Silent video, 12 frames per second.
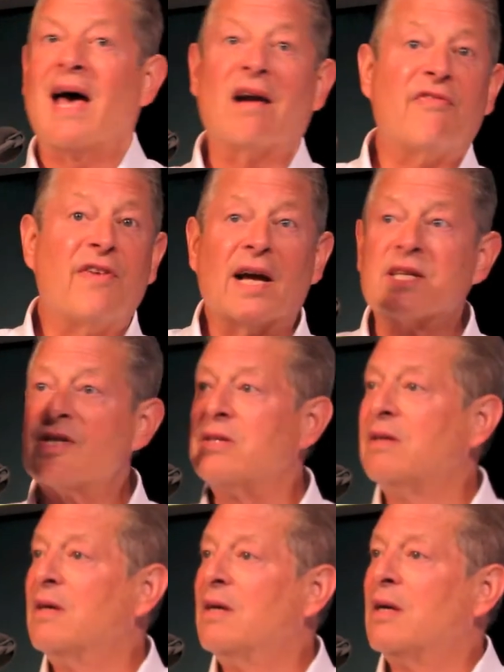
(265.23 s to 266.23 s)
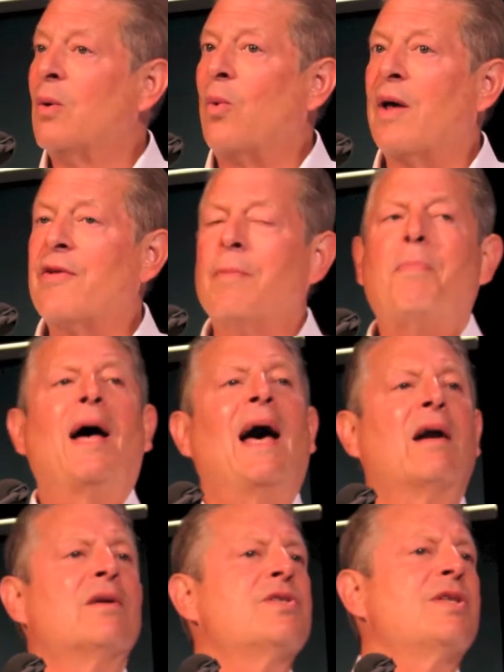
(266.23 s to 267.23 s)
That affects weather
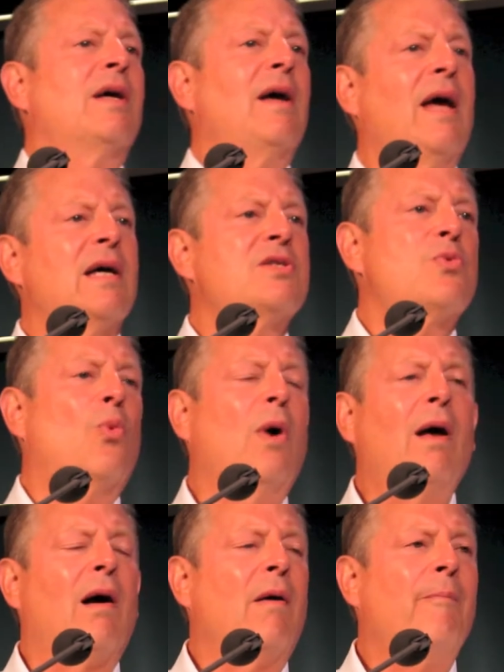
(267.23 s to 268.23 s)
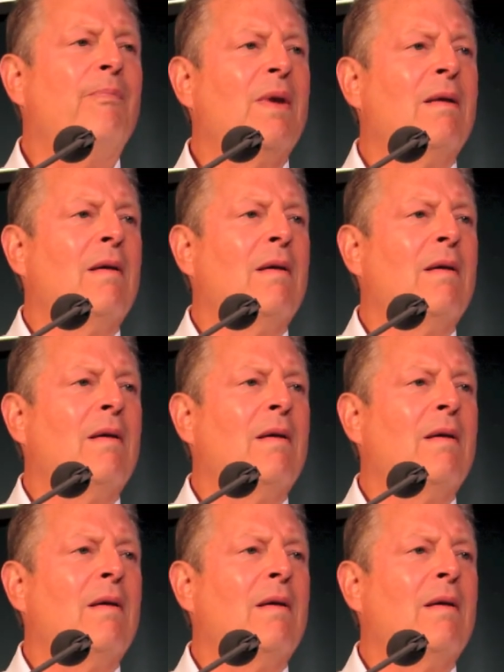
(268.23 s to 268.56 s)
patterns as well.